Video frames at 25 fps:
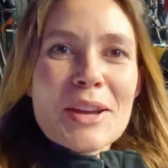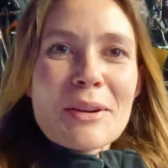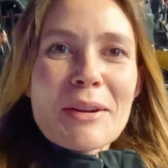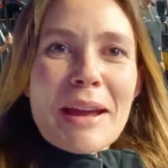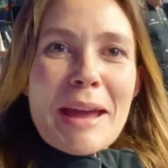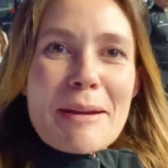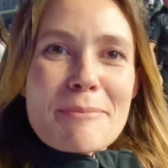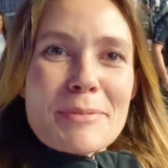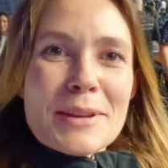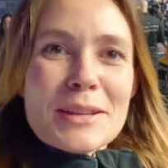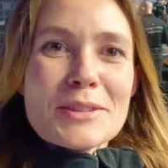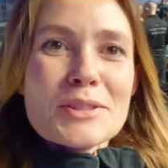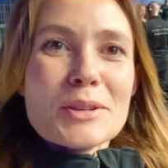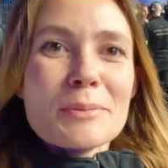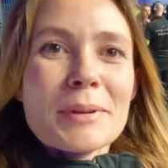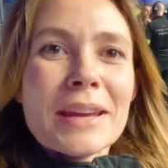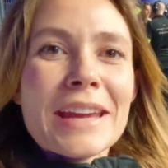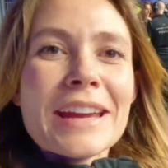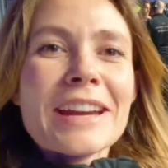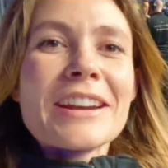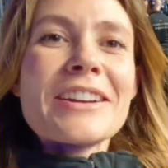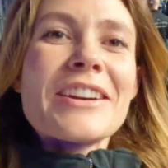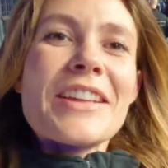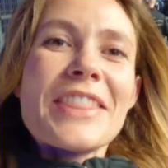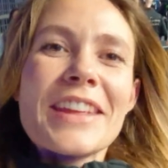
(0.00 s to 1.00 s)
so happy to be
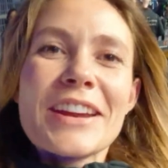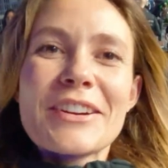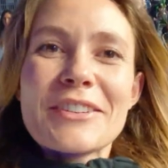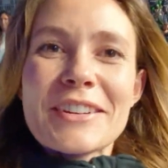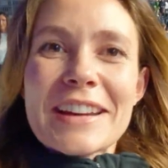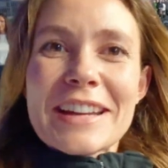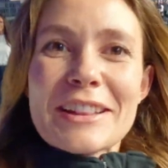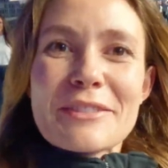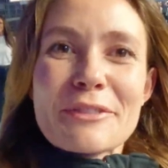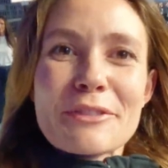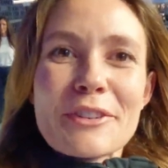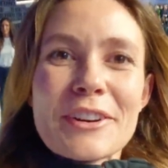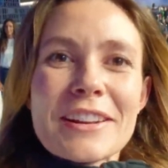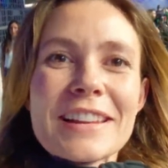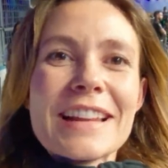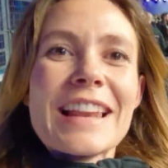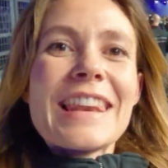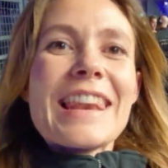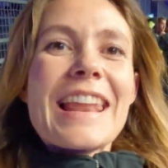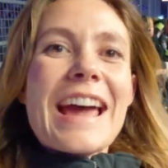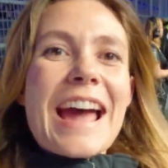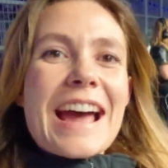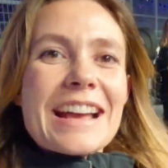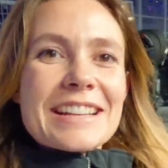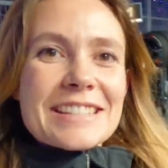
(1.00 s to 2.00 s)
here on the grid for the
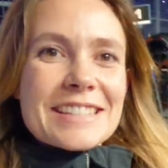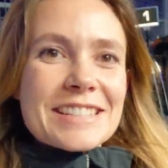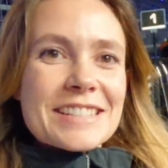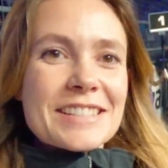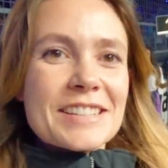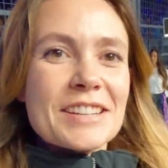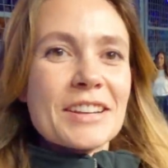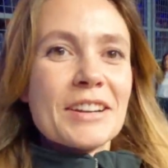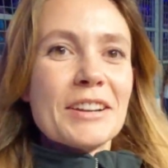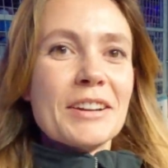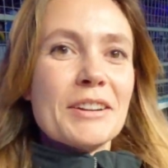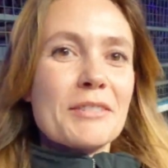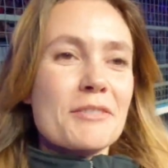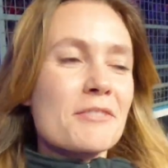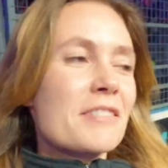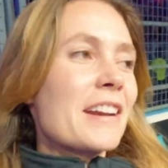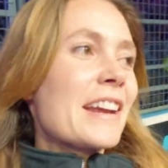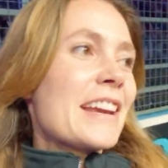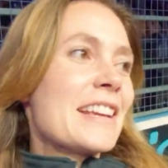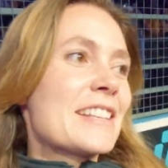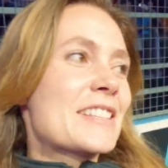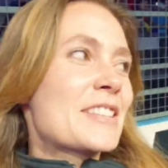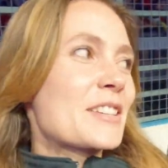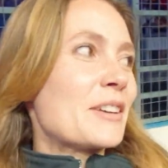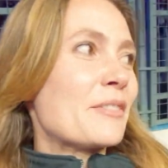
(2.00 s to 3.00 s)
last
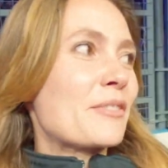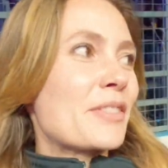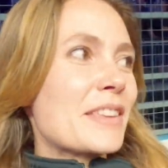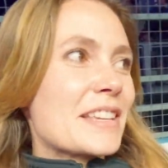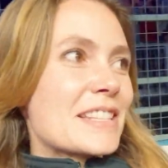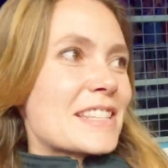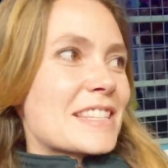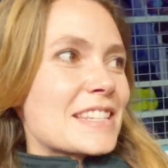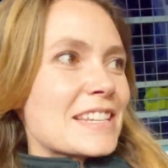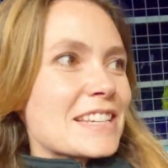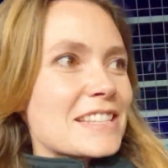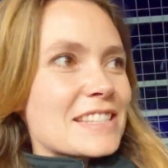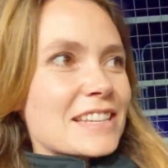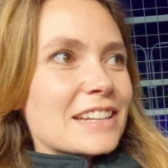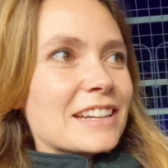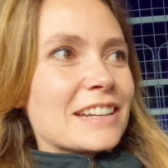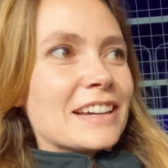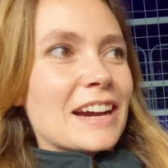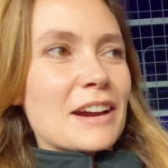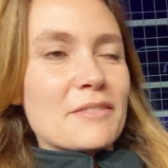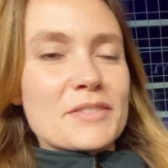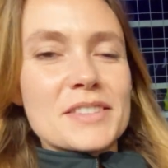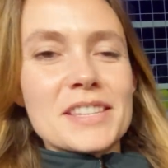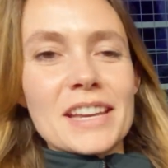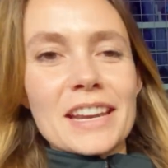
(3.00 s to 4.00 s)
race of this season.
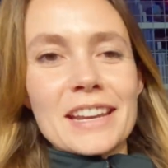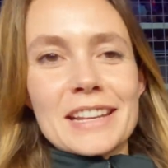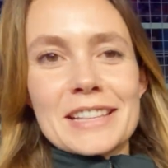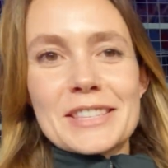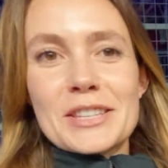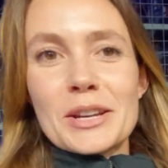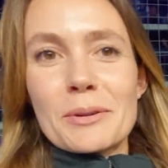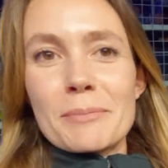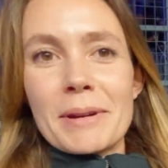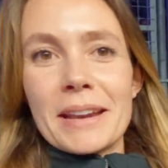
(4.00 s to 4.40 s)
I've said it so